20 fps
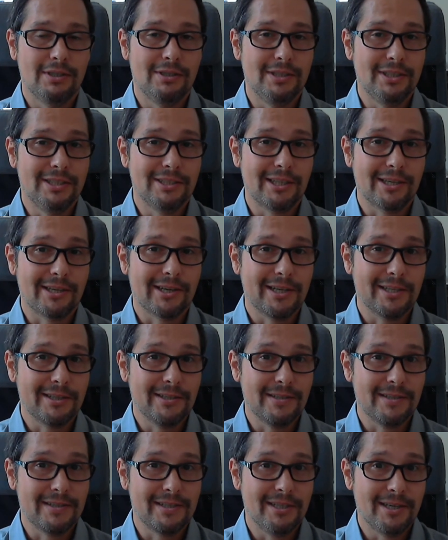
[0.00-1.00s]
uh,
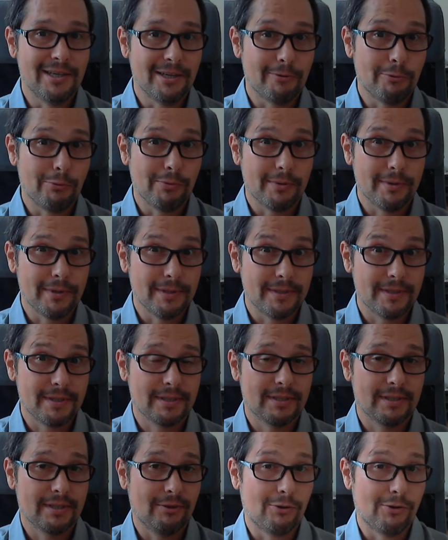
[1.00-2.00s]
integrated
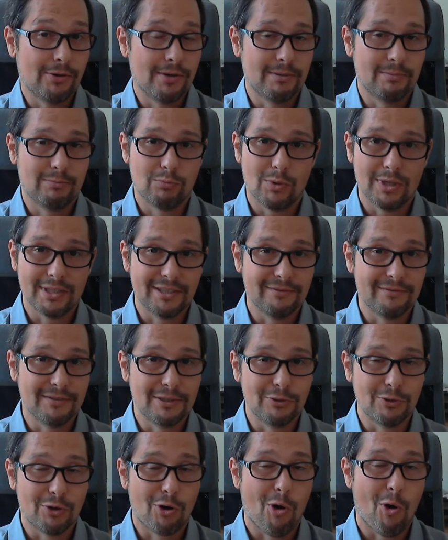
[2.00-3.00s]
circuits or
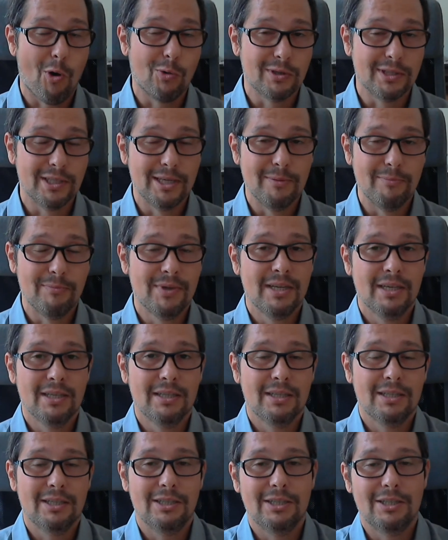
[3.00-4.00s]
whatever you call them.
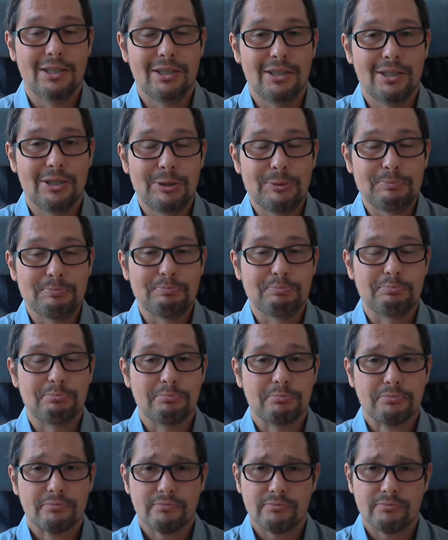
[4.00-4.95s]
Um,